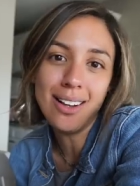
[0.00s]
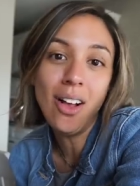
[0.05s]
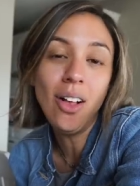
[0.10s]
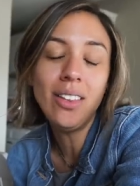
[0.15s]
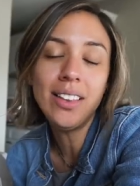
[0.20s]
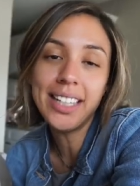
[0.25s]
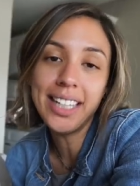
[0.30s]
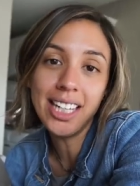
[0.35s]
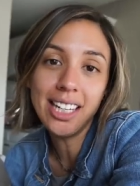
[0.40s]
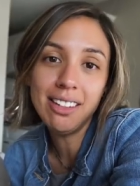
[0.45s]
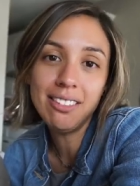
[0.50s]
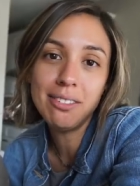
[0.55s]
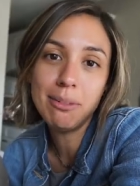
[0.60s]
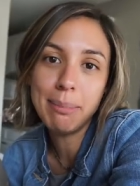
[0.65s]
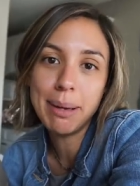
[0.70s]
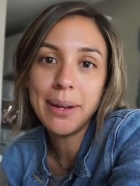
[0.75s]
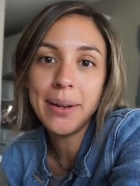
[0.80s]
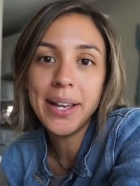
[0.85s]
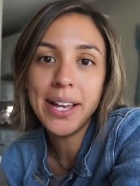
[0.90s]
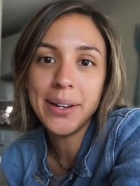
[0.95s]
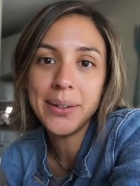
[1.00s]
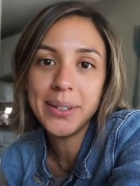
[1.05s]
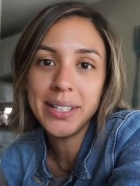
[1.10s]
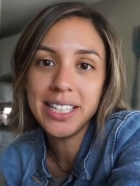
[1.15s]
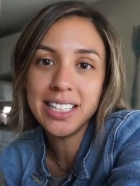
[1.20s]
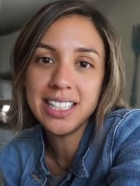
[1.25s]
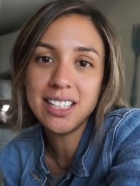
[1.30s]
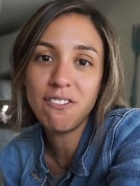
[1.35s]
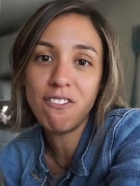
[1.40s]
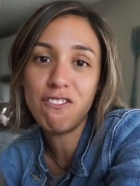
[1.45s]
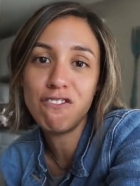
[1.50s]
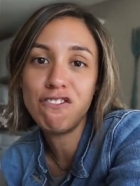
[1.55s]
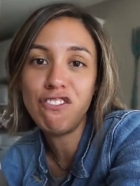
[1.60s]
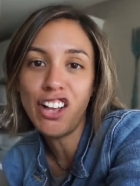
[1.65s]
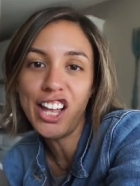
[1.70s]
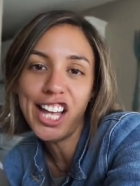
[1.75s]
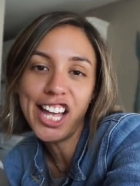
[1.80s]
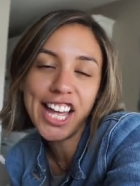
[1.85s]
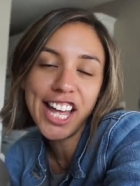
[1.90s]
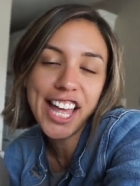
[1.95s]
y'all leave about how he's
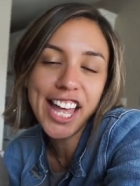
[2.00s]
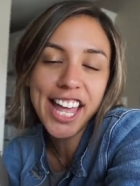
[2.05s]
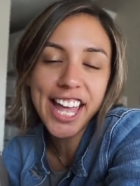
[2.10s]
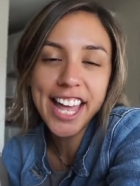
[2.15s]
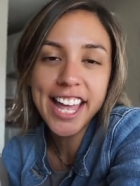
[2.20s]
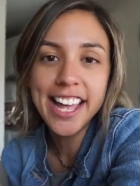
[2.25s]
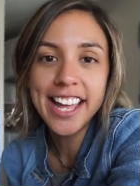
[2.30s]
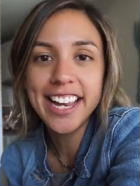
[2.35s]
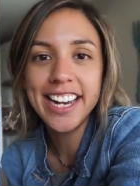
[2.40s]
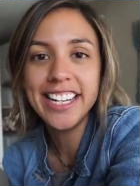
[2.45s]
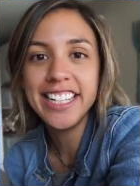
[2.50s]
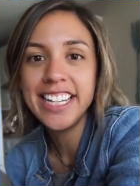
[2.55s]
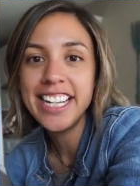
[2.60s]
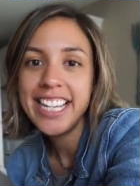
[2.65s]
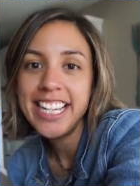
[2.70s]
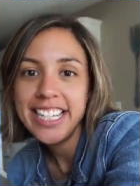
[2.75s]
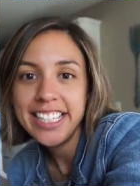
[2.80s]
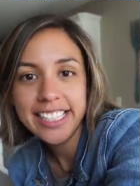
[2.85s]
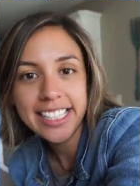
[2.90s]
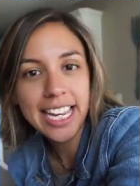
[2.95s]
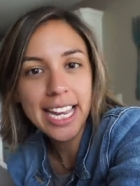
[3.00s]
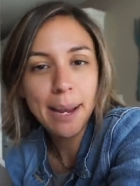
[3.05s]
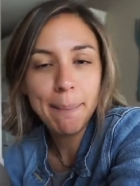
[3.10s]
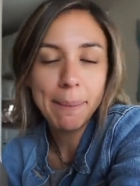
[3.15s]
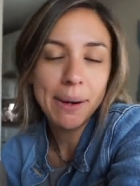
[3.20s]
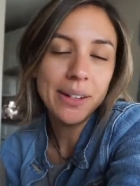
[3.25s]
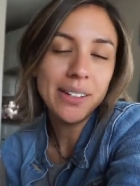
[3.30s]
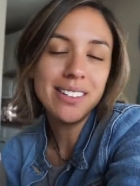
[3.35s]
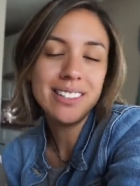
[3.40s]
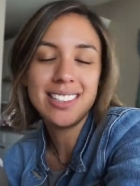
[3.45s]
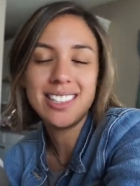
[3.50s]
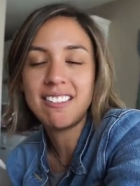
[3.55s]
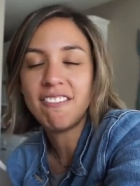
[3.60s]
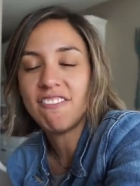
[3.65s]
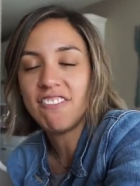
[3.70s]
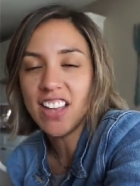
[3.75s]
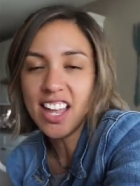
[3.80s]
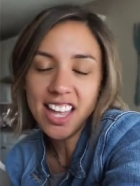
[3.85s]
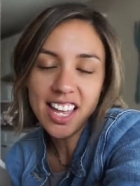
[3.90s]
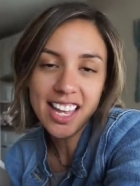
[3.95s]
fine. Dang, Parker's
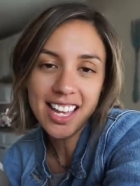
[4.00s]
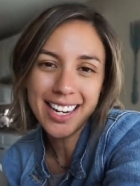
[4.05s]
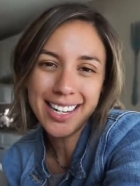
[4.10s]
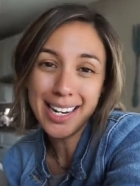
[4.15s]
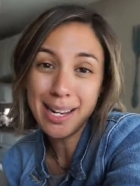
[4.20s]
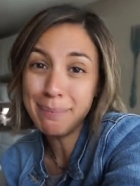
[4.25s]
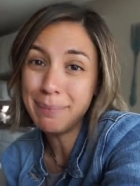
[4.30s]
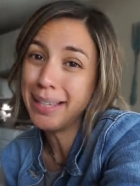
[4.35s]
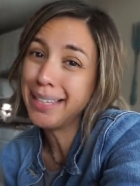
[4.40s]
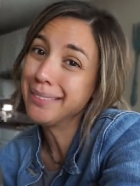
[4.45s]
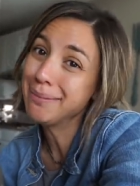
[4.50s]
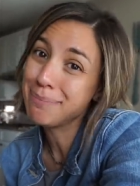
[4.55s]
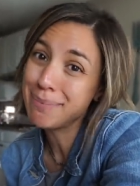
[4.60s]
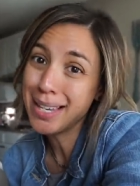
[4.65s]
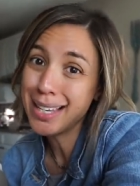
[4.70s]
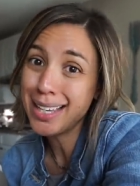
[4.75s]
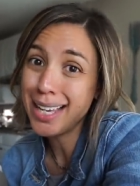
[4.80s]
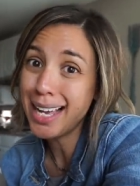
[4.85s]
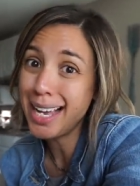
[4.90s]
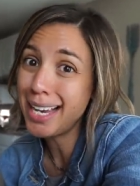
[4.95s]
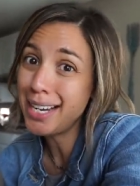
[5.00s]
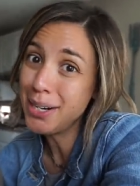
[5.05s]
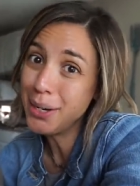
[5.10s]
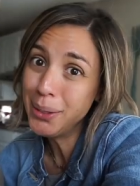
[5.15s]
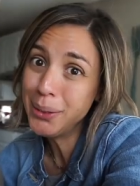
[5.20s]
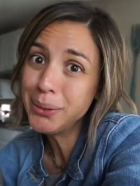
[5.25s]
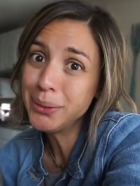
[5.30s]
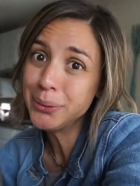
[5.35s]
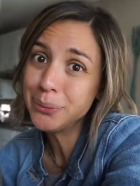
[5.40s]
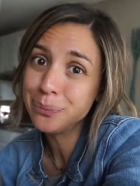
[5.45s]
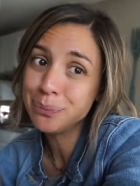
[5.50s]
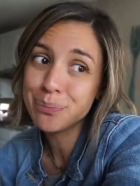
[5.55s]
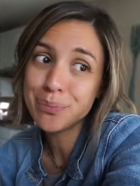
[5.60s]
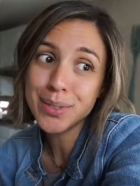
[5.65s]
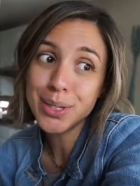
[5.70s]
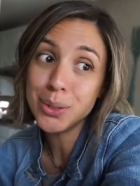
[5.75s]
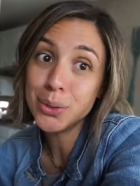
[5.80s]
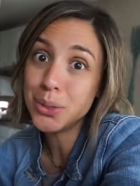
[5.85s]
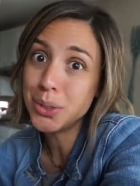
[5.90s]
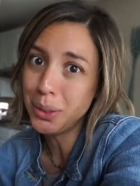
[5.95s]
fine. I'm like, I
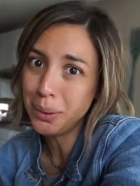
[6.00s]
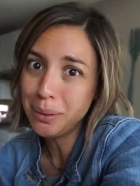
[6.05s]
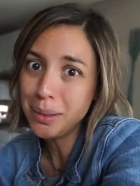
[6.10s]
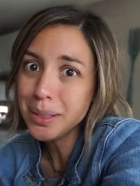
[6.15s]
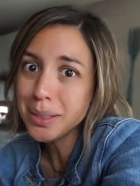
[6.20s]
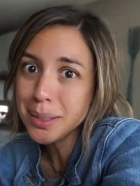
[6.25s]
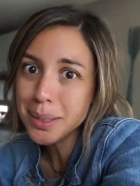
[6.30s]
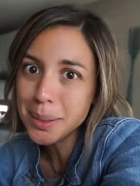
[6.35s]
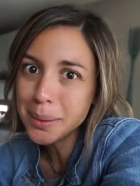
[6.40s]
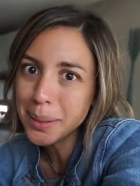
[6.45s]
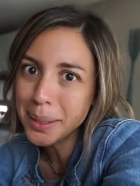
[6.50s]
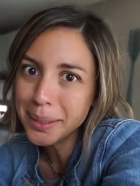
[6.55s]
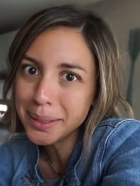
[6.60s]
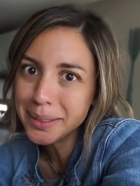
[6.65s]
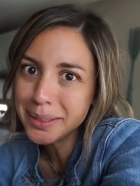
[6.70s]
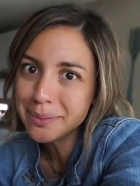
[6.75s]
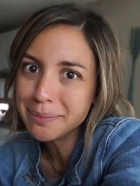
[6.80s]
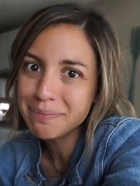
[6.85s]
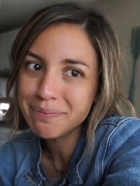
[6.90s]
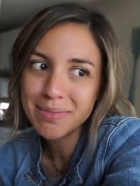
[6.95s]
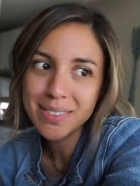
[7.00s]
know. Don't look so hard.